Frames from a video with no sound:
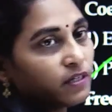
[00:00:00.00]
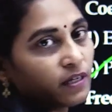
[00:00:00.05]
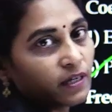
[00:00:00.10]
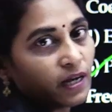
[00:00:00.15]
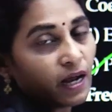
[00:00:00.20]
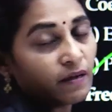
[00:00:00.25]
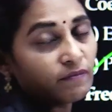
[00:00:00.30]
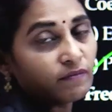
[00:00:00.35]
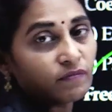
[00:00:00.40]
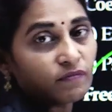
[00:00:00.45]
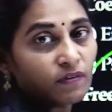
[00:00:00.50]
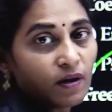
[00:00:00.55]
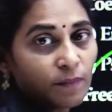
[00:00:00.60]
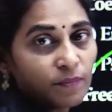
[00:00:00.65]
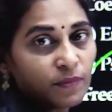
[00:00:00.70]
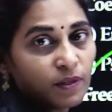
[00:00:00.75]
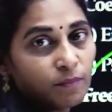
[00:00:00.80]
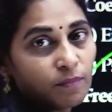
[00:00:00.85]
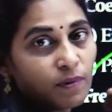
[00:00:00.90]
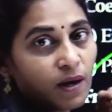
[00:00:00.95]
derived
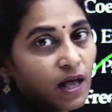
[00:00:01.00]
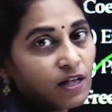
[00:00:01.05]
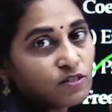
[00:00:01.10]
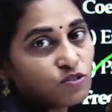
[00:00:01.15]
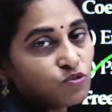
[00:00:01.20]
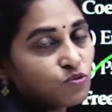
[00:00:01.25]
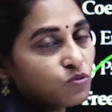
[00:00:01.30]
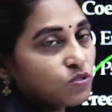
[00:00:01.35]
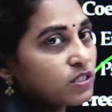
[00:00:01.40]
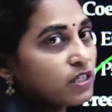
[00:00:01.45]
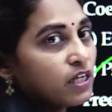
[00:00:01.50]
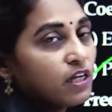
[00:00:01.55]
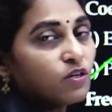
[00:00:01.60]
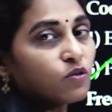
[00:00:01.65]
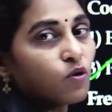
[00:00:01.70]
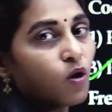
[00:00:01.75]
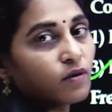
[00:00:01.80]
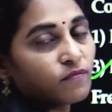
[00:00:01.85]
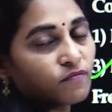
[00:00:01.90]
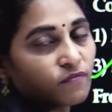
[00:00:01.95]
from the blastocele
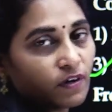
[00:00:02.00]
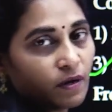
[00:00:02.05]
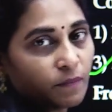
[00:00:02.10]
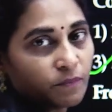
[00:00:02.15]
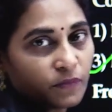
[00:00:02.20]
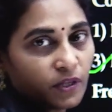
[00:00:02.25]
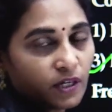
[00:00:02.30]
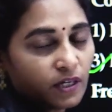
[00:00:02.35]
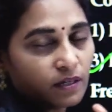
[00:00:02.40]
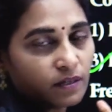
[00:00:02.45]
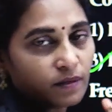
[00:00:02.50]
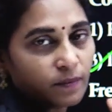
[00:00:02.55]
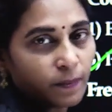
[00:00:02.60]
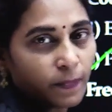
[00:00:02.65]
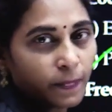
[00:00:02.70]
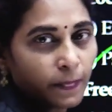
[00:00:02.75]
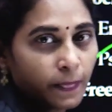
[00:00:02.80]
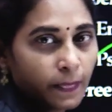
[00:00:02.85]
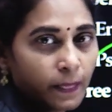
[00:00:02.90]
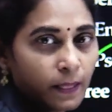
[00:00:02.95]
not from the
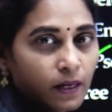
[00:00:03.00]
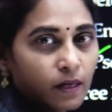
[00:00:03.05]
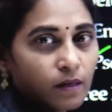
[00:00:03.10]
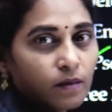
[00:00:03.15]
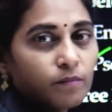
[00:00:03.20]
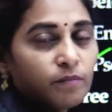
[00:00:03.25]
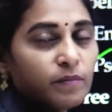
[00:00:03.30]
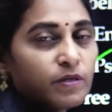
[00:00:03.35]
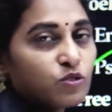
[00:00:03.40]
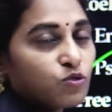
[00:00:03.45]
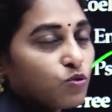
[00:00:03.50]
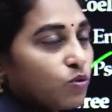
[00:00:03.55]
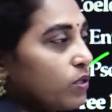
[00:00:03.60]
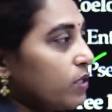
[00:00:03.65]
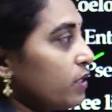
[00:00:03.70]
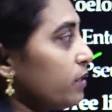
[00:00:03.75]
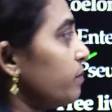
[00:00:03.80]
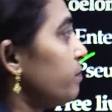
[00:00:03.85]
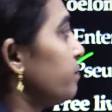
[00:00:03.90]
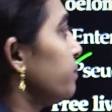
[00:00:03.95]

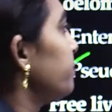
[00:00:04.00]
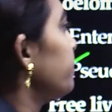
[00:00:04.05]
mesoderm.